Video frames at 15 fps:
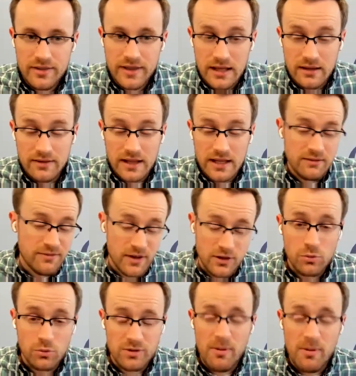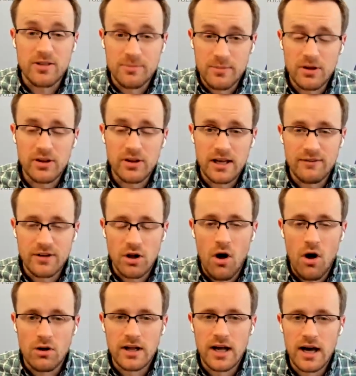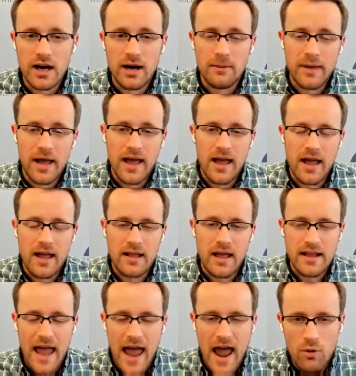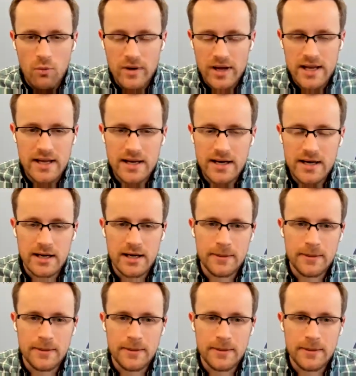the fiscal responsibility of it all, and how we